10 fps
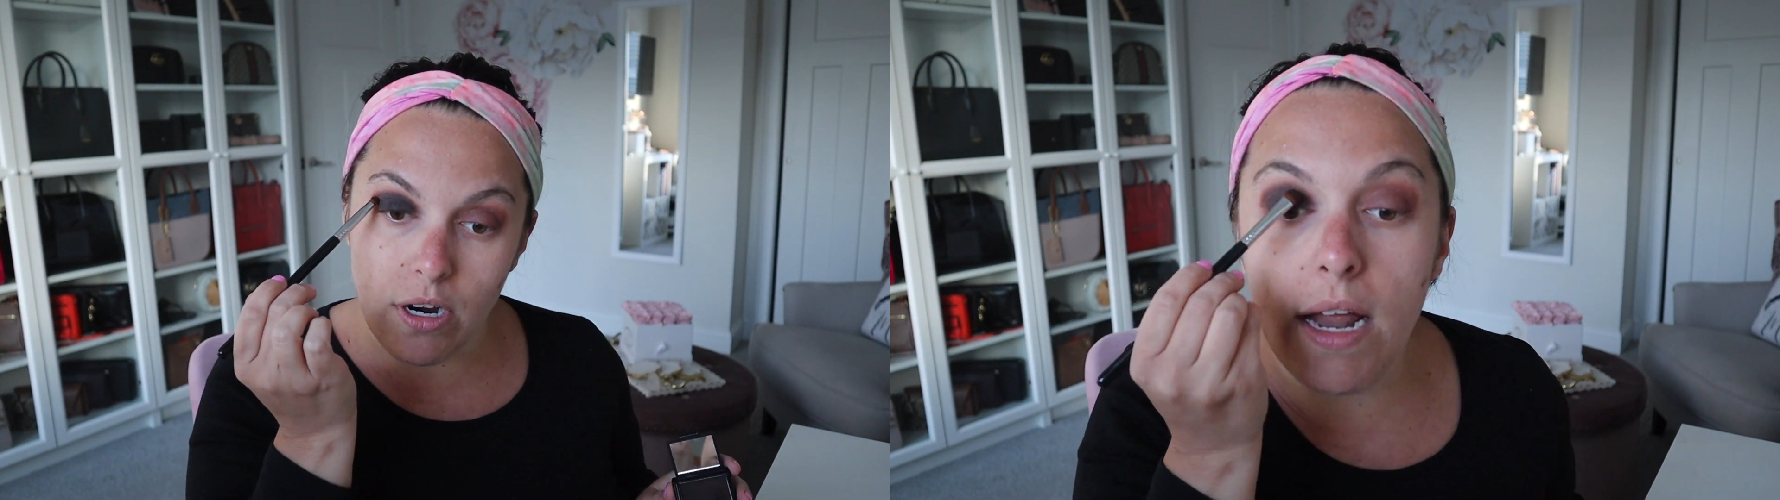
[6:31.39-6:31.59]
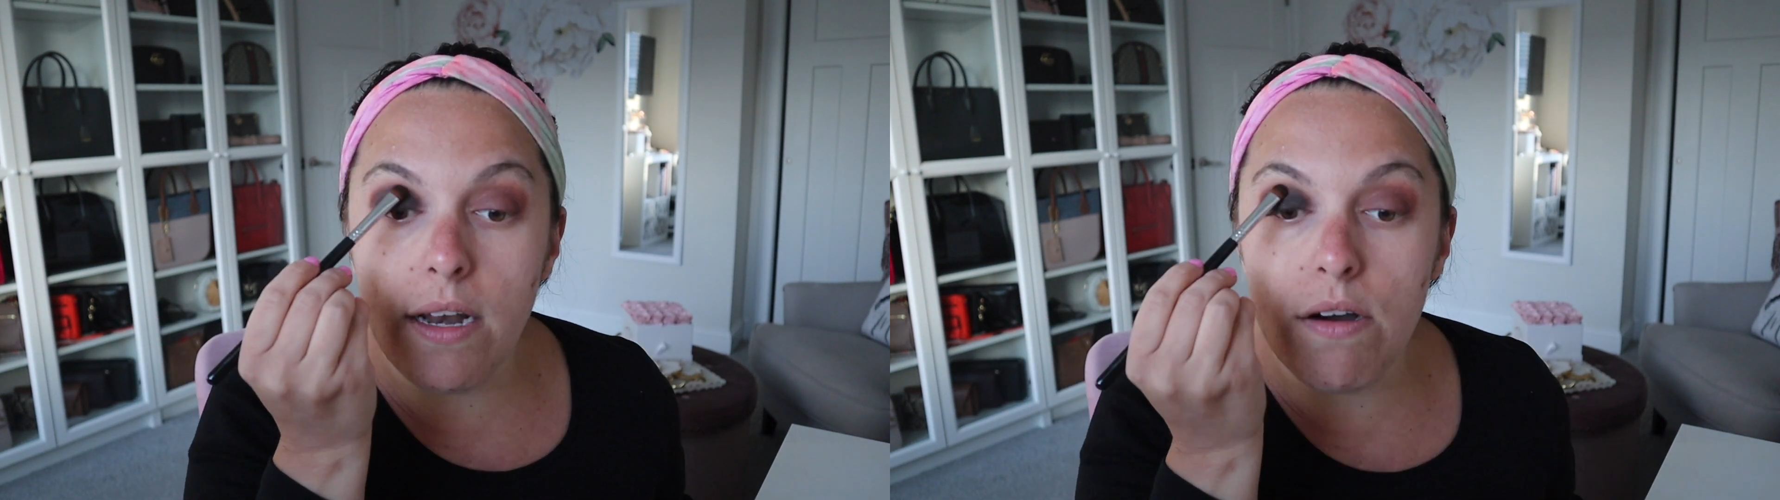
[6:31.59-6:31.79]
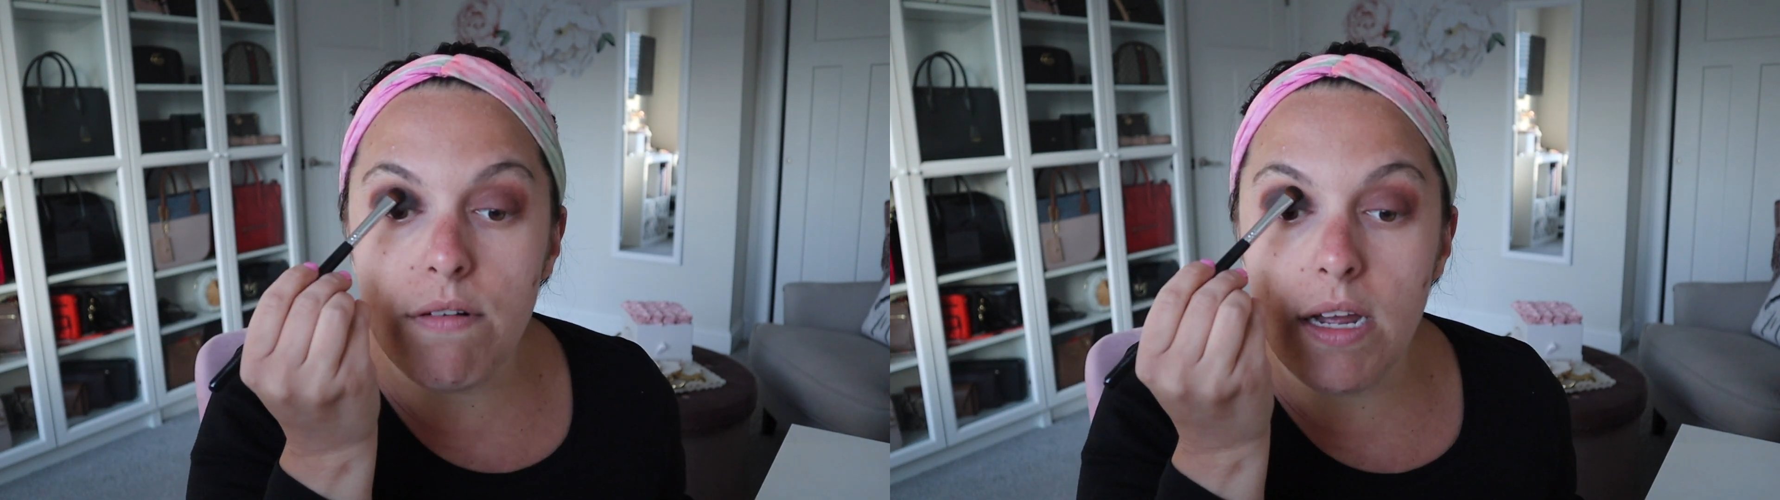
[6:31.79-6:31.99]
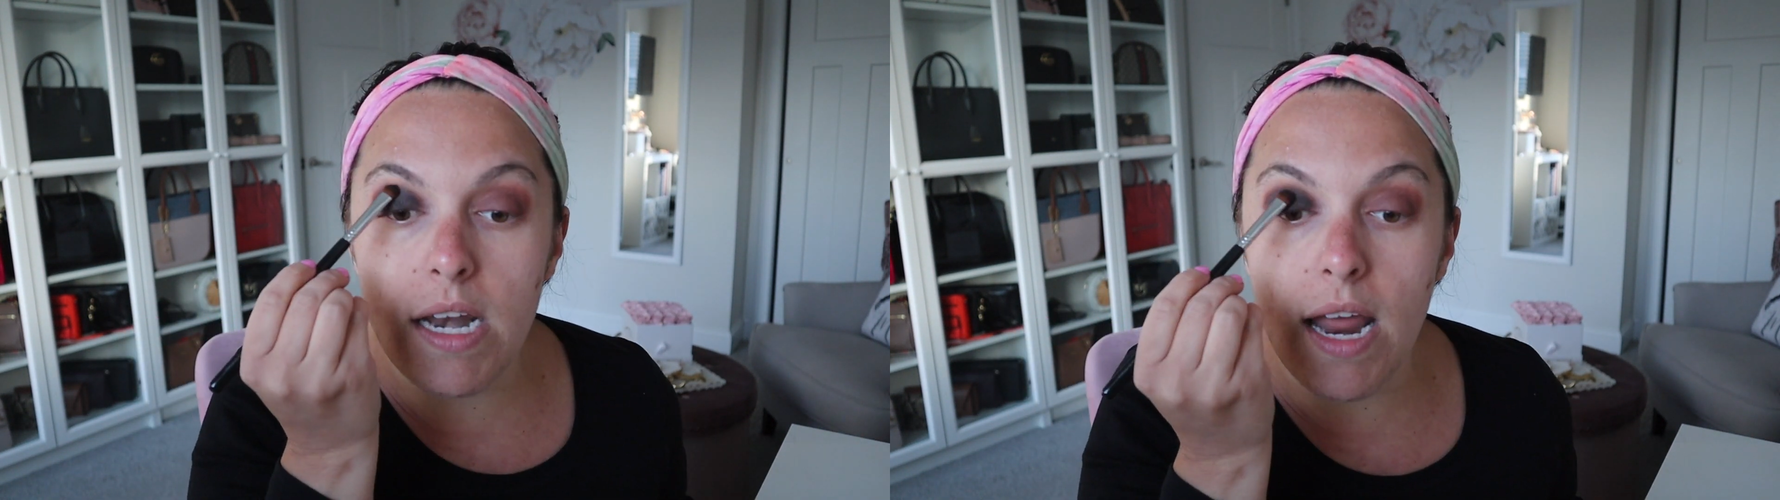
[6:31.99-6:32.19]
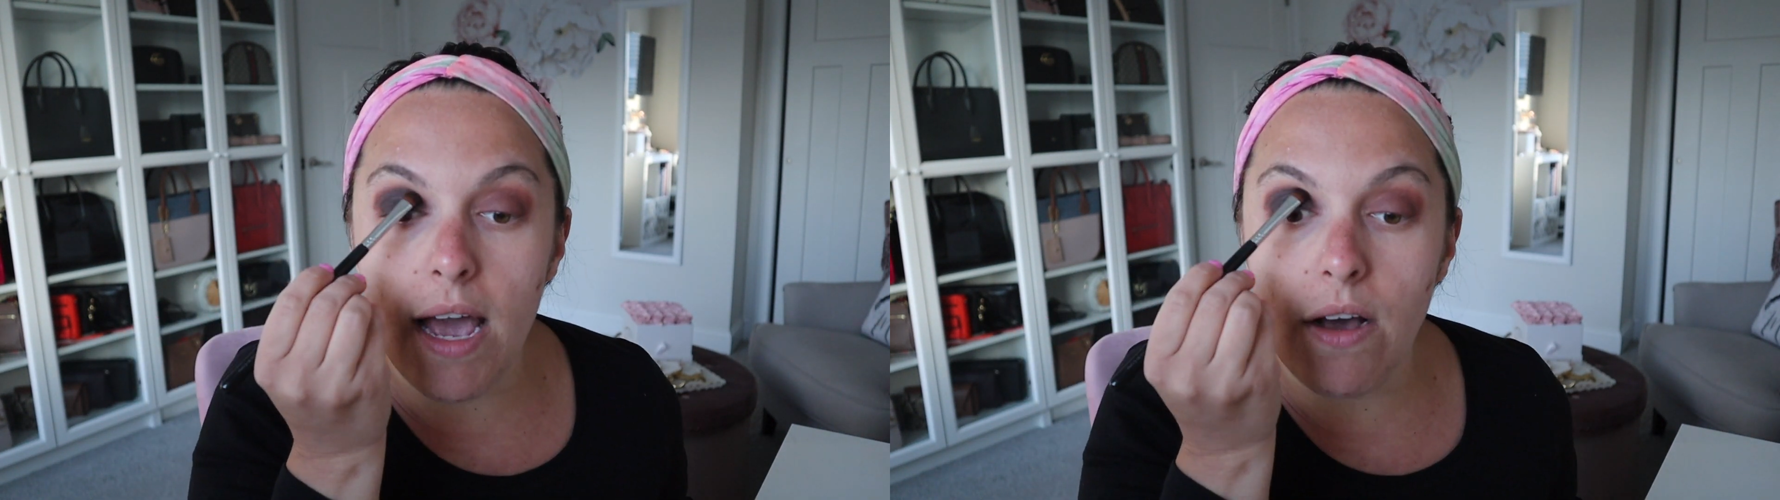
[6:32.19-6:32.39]
I know right
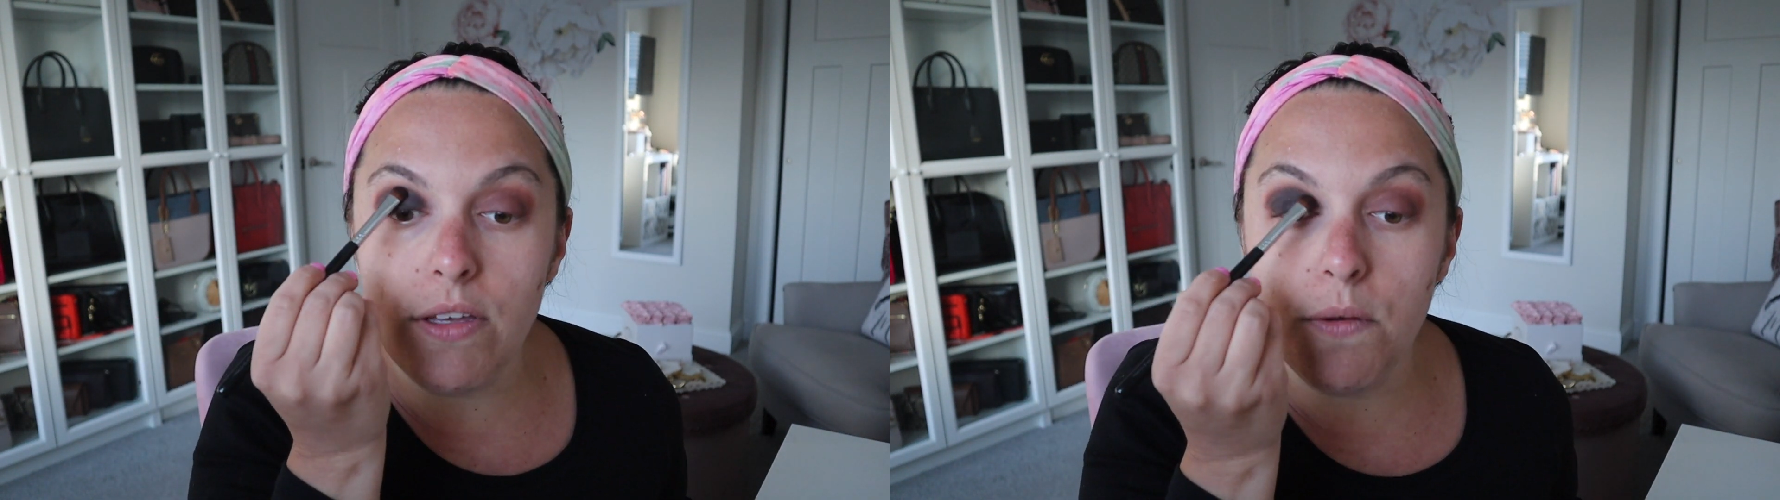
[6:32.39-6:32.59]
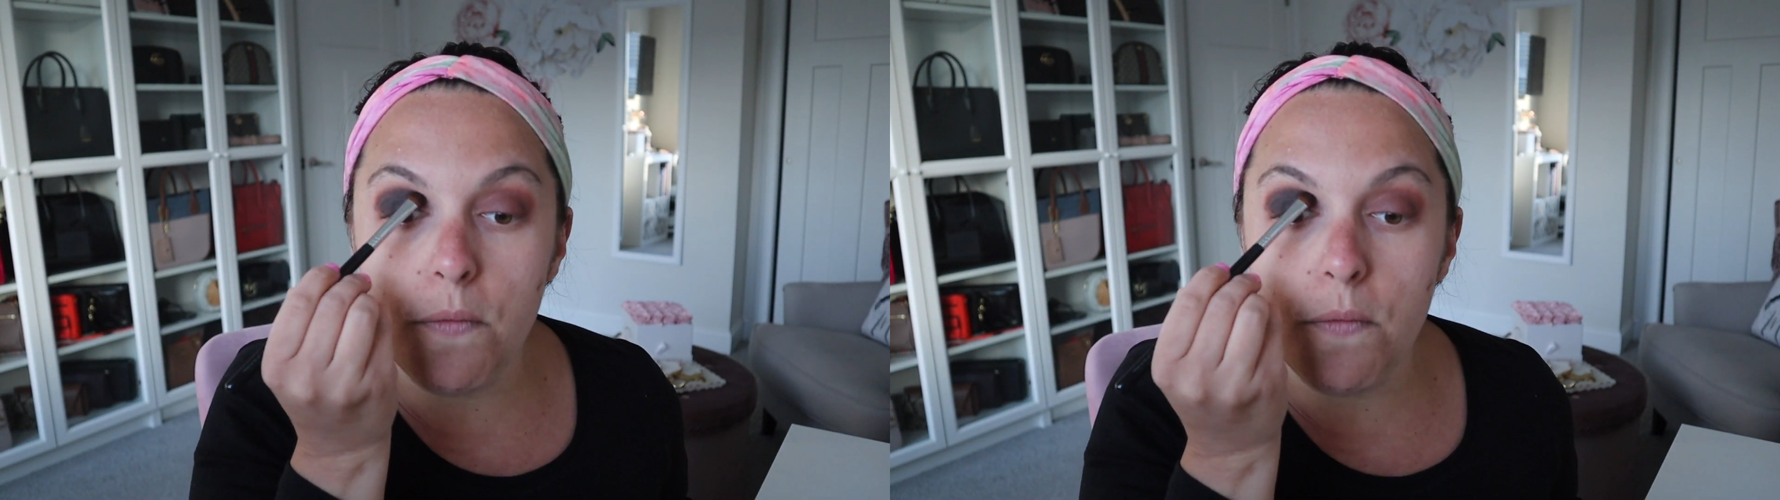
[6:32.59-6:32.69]
now you